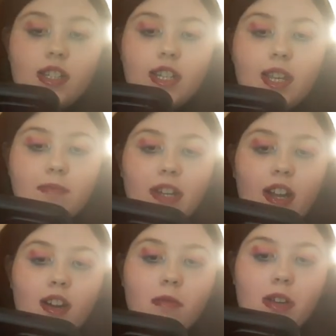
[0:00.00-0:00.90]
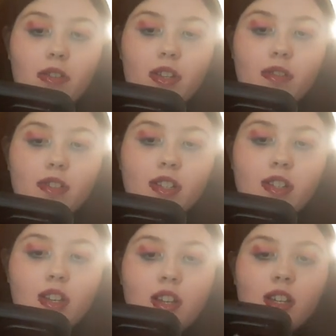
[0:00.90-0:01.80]
deep caramel nude,
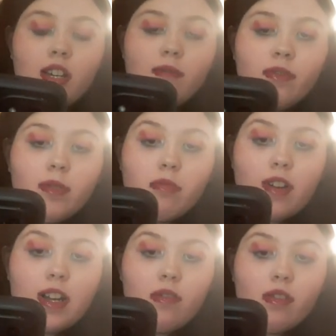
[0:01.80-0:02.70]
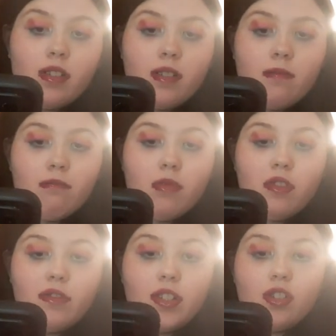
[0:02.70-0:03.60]
comfort brown,
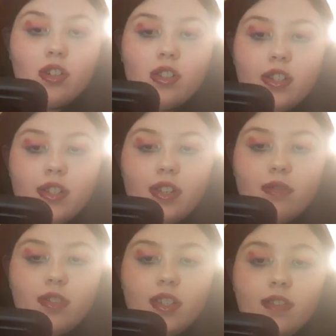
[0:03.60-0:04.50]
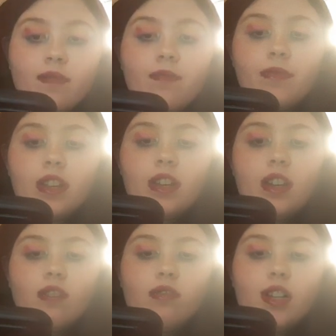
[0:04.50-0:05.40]
mauvey chocolate nude,
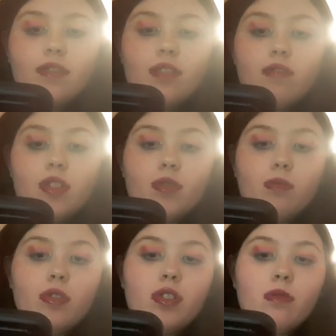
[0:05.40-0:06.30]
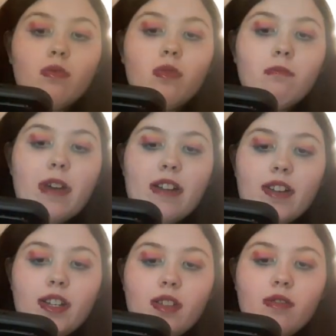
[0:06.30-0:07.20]
fluffy rosewood, warm
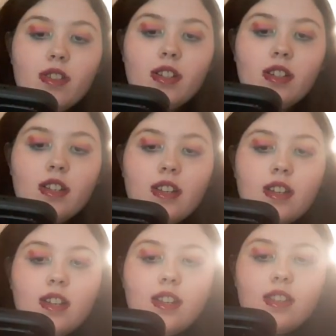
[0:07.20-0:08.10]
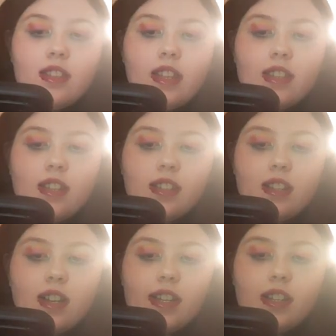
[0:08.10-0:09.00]
berry nude. Then there's
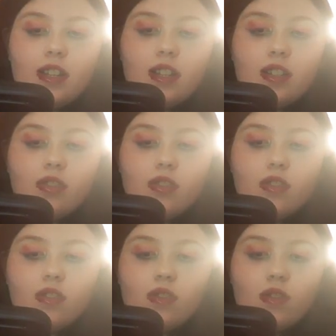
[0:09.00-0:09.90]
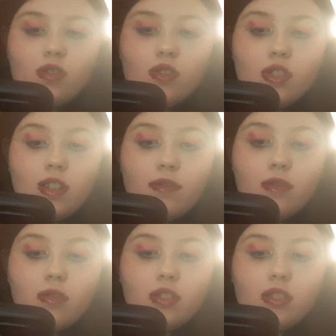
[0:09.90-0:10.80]
like a
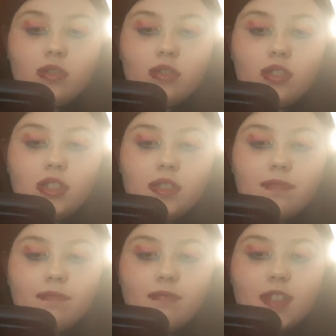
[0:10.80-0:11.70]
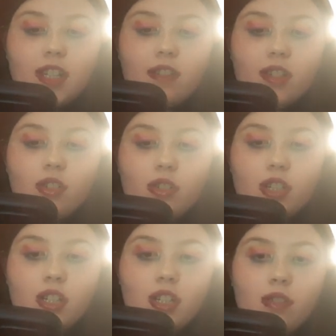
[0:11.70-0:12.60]
cheerful gonja,
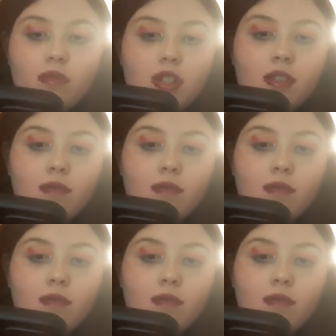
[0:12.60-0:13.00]
terracotta nude.